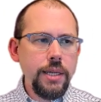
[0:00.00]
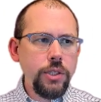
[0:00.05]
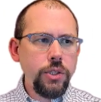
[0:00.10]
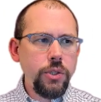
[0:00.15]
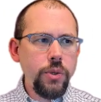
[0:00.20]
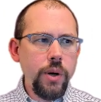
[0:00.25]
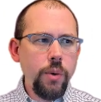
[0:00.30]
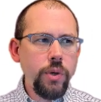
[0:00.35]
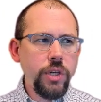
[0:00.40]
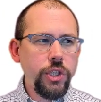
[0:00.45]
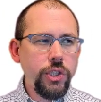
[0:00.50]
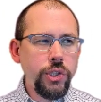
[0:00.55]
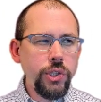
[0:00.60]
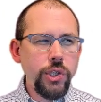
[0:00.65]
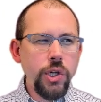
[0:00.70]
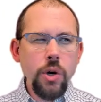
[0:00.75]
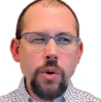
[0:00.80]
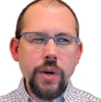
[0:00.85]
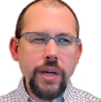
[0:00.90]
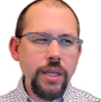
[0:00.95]
Do I want to
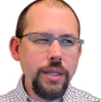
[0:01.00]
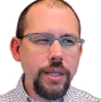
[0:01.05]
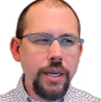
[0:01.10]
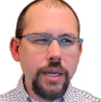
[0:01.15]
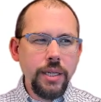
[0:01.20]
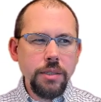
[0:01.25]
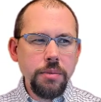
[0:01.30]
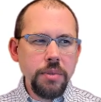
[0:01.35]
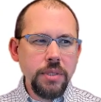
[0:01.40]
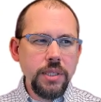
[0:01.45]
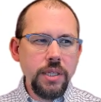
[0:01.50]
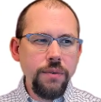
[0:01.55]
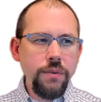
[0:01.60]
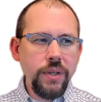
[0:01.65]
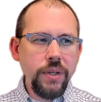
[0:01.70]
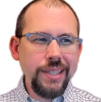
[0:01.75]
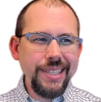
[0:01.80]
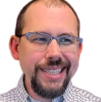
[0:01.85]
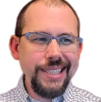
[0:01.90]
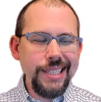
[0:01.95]
show anything
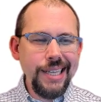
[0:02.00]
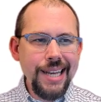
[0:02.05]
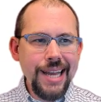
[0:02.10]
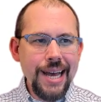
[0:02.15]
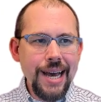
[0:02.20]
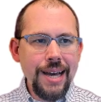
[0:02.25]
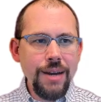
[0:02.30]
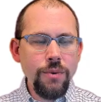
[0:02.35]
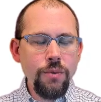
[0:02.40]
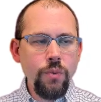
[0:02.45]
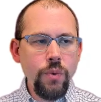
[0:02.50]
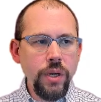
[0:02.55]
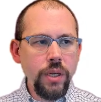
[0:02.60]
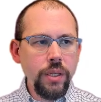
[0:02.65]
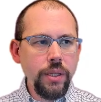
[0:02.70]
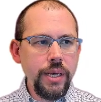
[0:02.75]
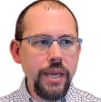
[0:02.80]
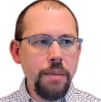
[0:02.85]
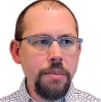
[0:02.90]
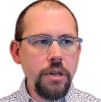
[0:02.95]
specifically? Not
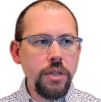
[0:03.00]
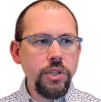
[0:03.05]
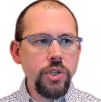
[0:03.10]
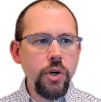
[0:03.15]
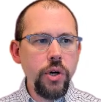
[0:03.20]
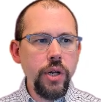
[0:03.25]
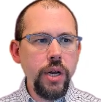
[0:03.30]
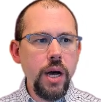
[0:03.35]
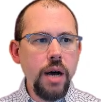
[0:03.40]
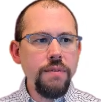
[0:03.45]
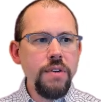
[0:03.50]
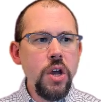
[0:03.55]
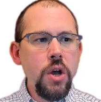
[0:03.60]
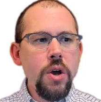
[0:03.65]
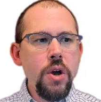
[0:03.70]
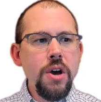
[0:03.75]
really. I'm going to turn it off.